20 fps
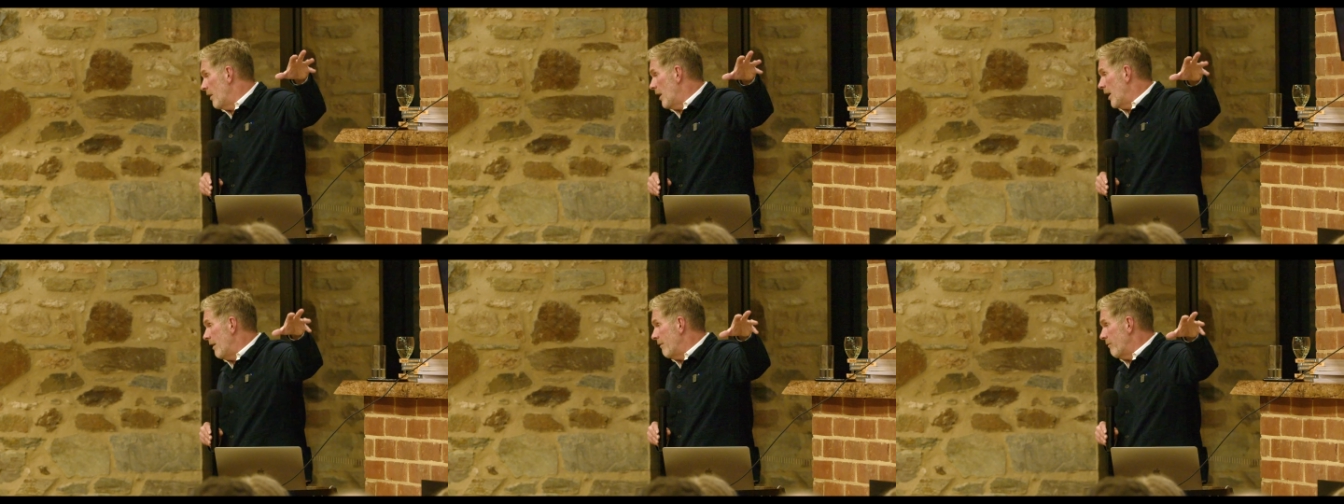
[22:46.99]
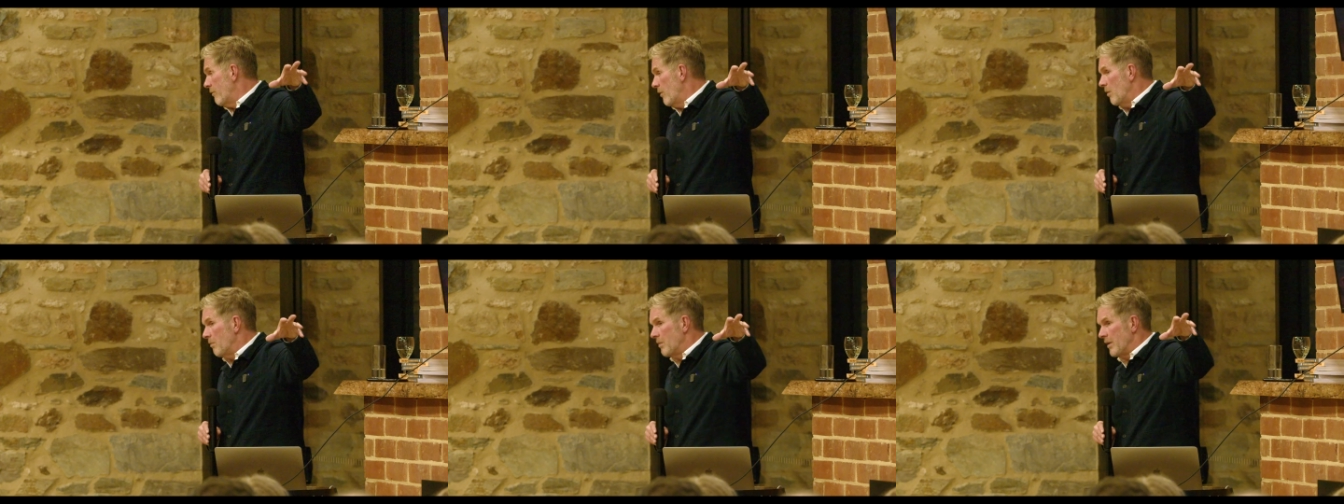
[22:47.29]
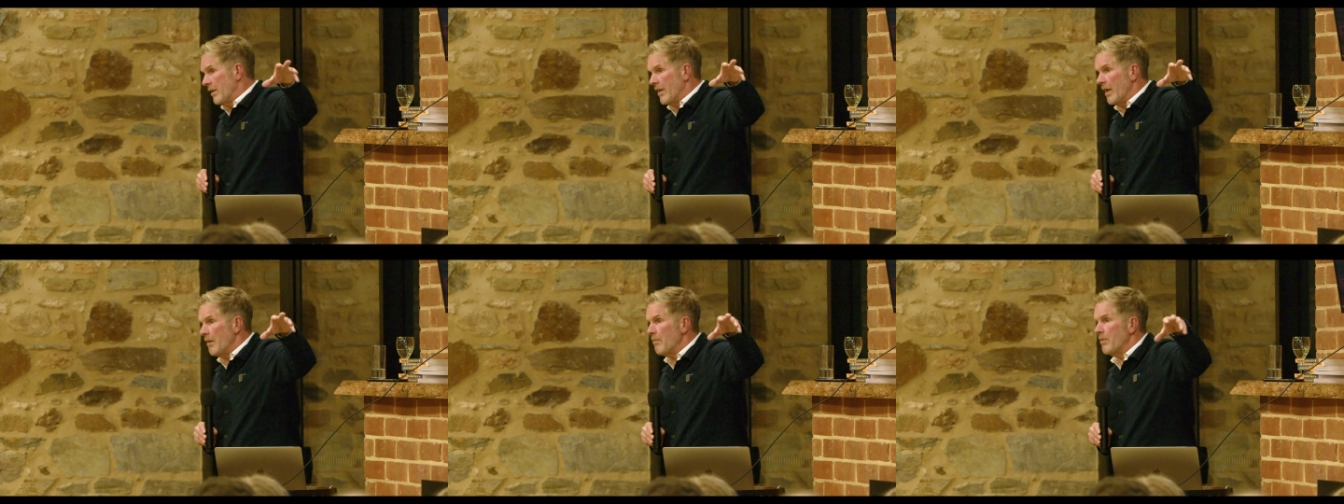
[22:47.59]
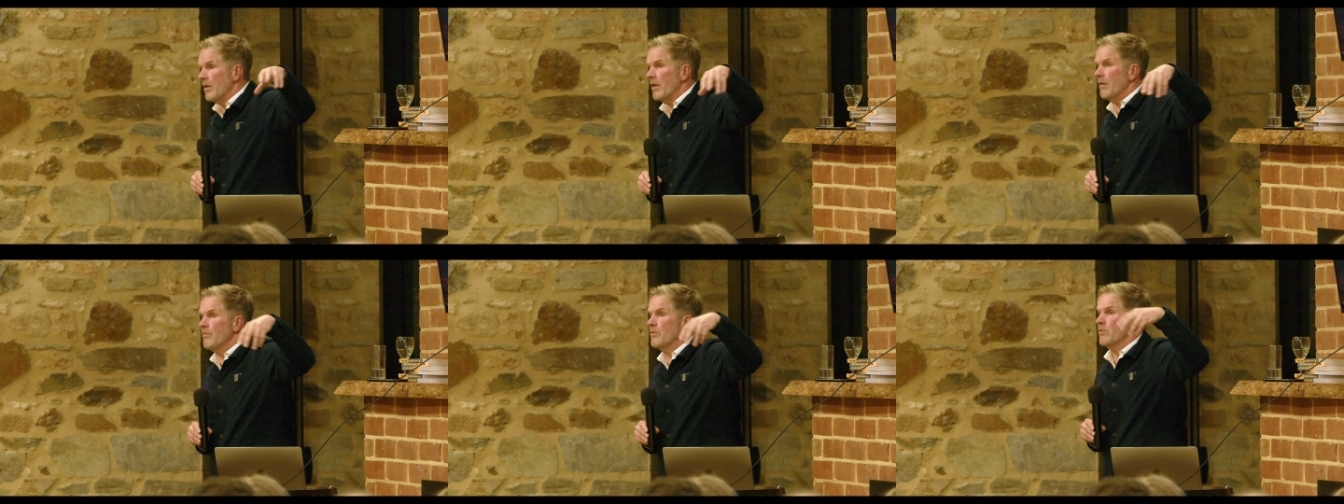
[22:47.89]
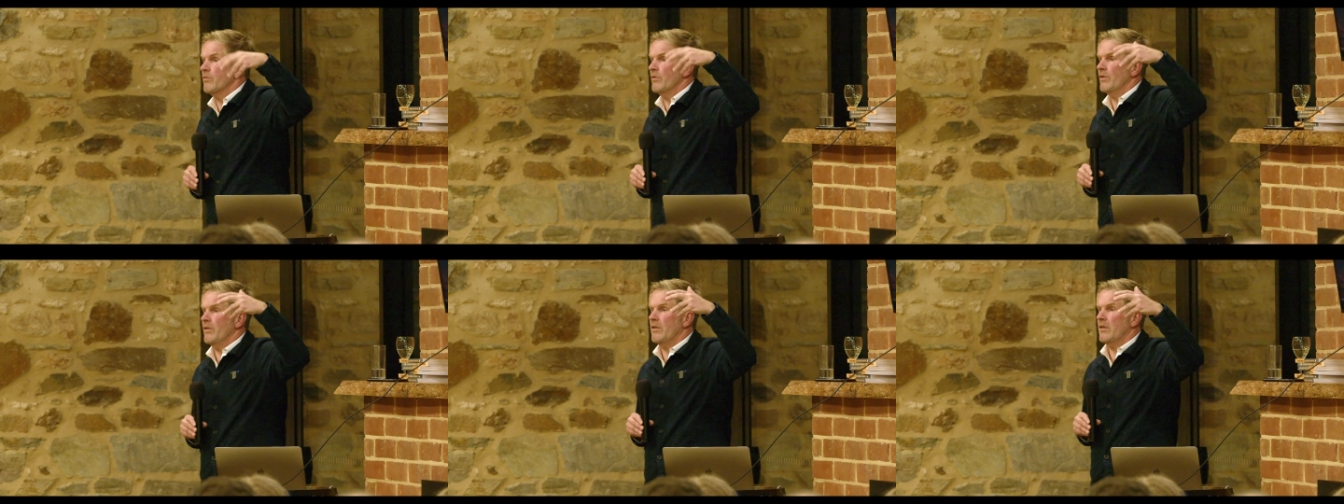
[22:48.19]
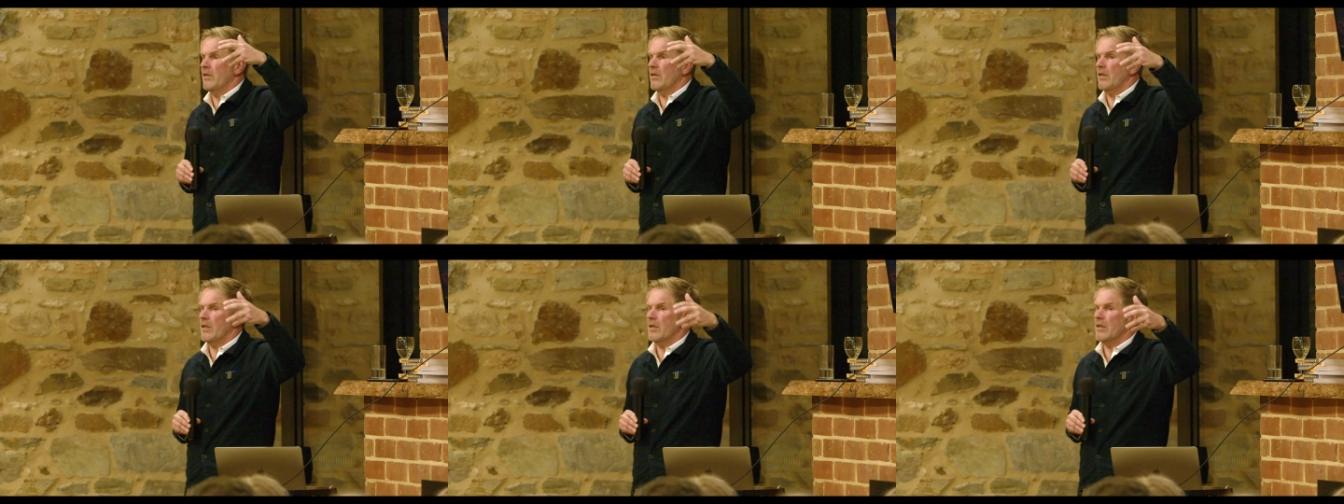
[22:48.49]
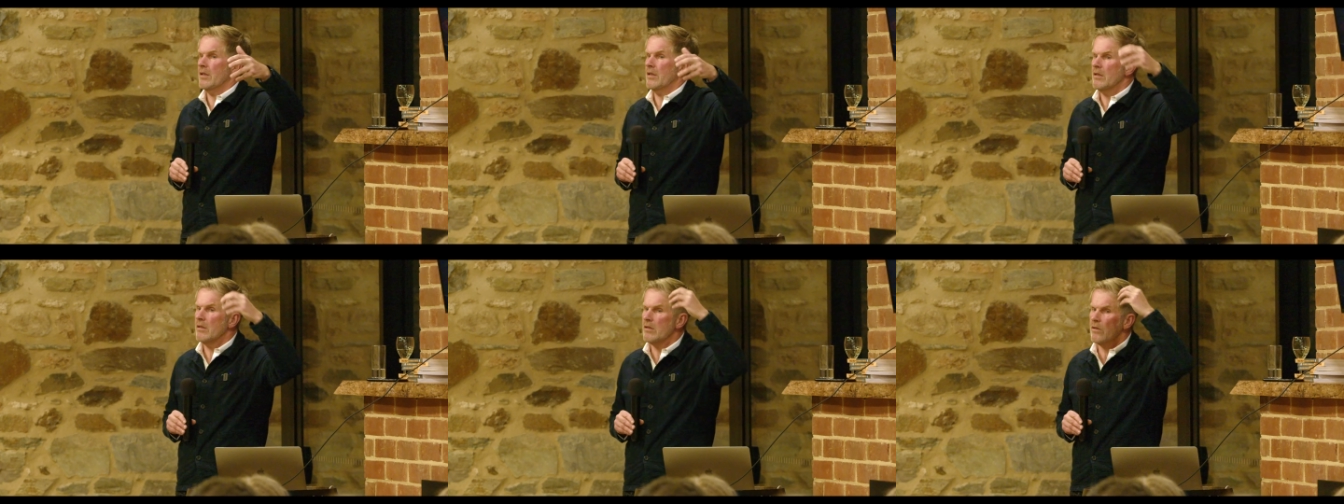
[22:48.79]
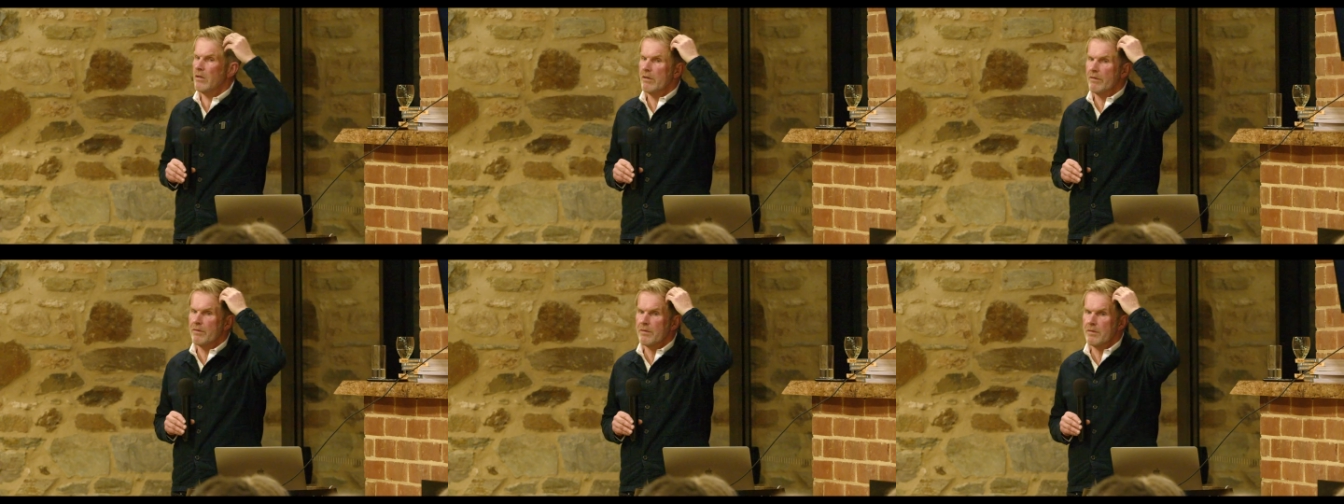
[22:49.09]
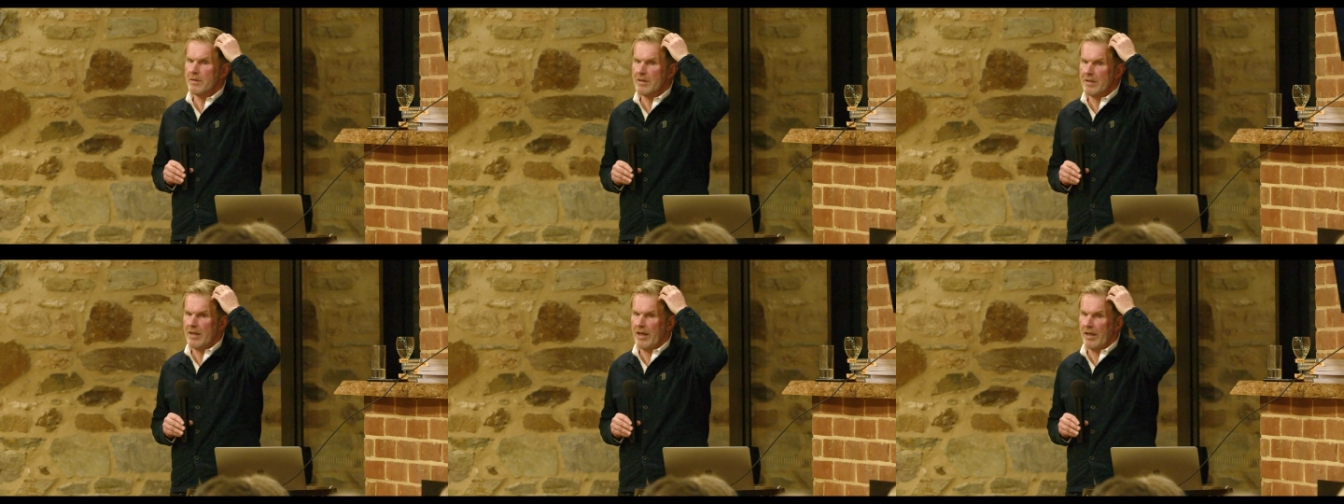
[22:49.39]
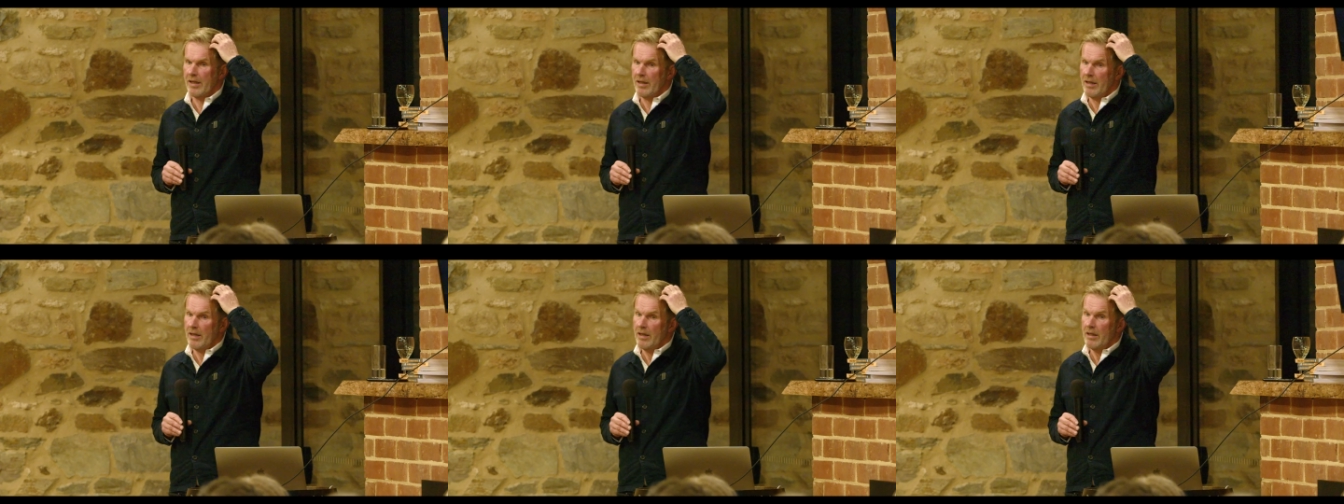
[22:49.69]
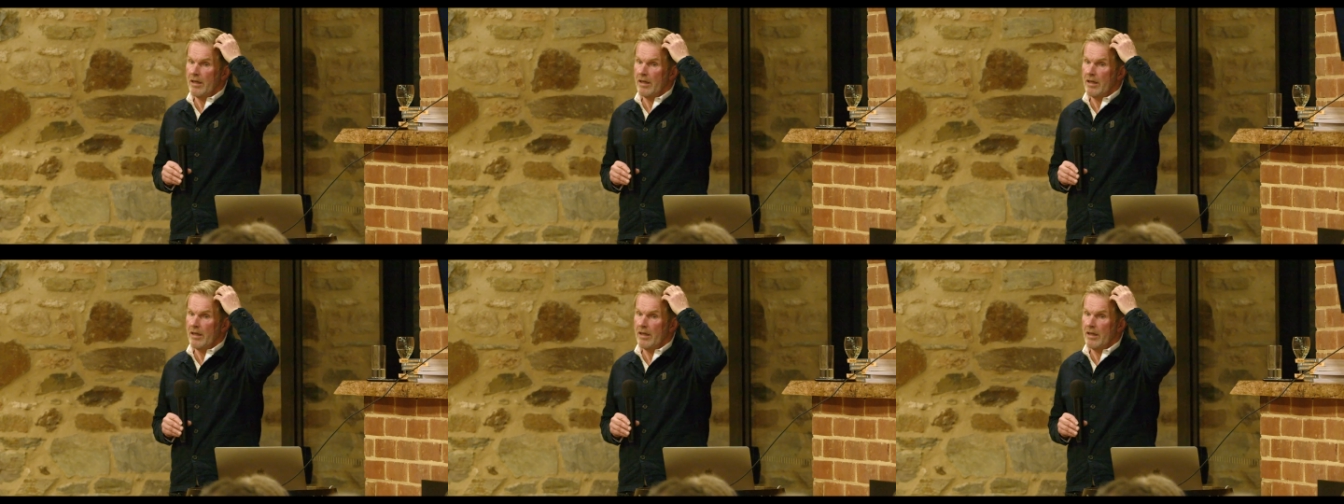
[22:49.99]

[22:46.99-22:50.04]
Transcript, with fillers: I've not been there, but I just wanted to sort of say,